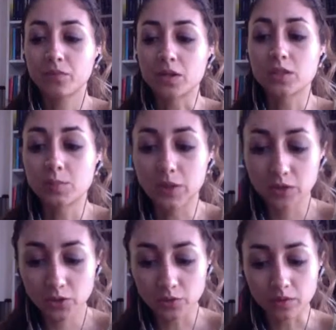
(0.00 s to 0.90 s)

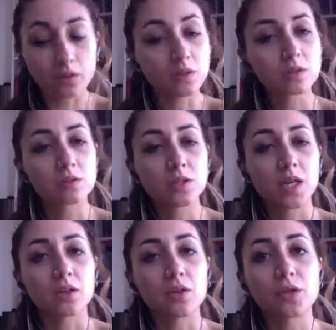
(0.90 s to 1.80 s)
spiritual and also
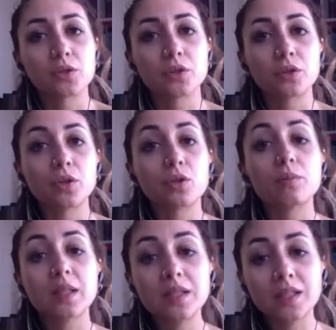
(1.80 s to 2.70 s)
psychological
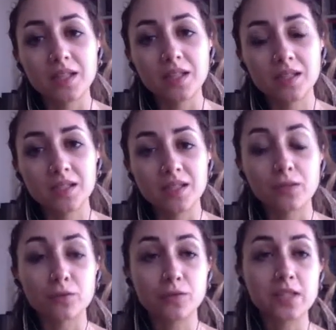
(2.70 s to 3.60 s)
humility in the
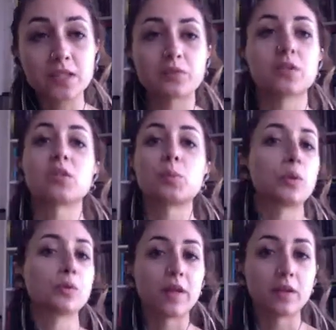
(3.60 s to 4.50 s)
face of such
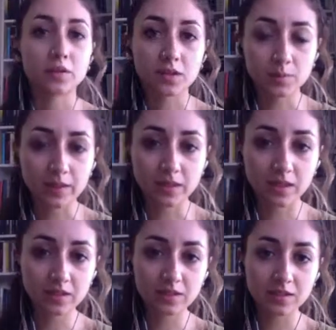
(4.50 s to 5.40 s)
profound
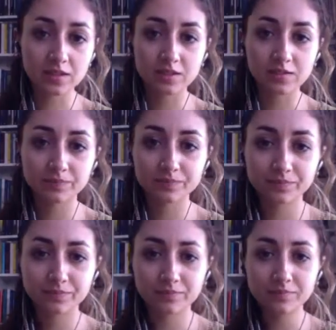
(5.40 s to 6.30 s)
experiences.
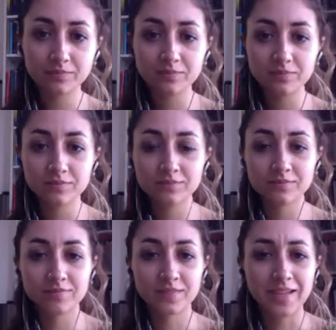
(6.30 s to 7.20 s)

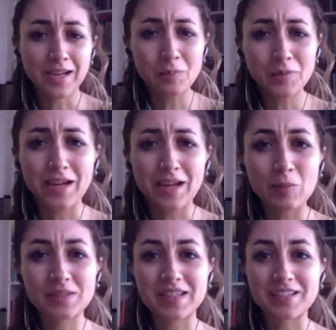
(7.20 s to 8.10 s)
I hope that
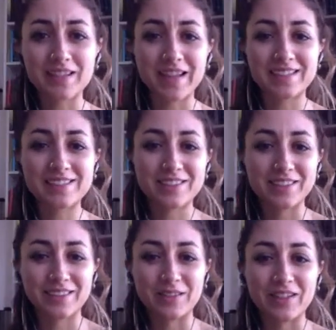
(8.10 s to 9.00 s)
helps kind of
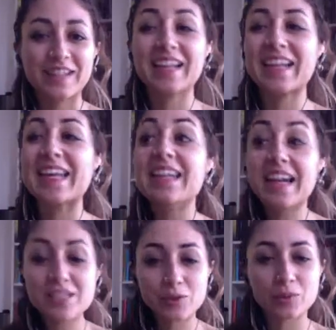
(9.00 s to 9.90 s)
answer or
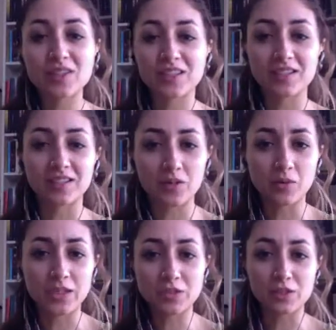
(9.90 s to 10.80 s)
connect with the
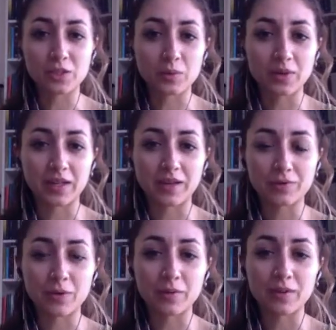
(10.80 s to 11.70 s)
question you're bringing
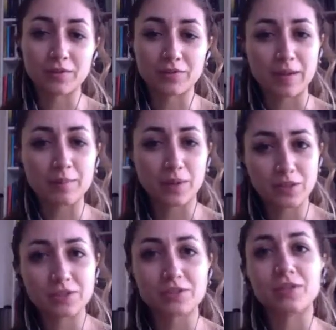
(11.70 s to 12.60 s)
forward of that
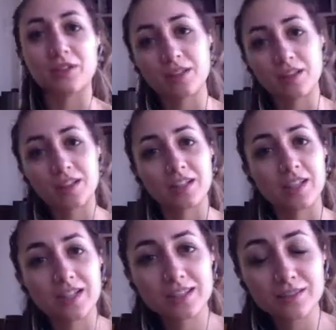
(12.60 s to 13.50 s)
personal and the
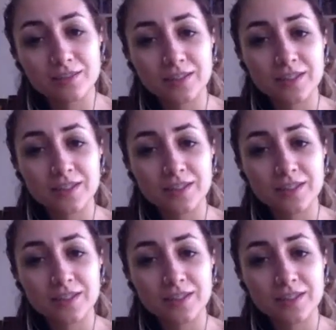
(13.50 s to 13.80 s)
collective.